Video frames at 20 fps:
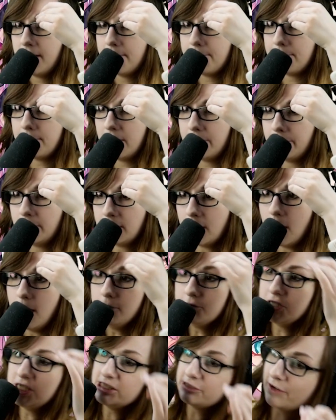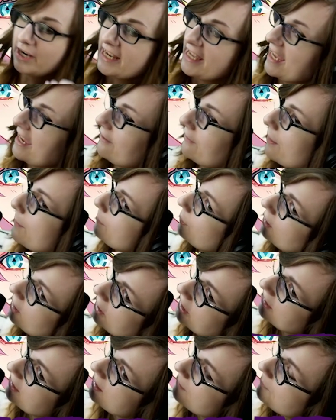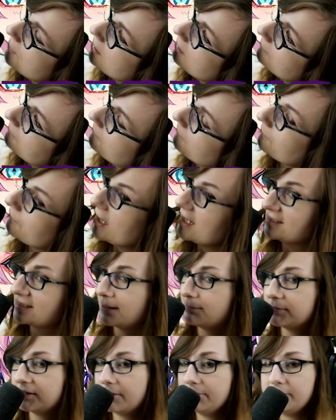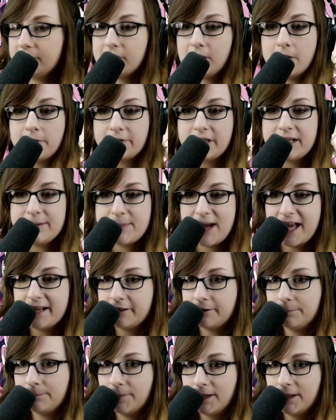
My work- Oh, she's right here. I'm blocking her beautiful face. I'm so sorry, madam.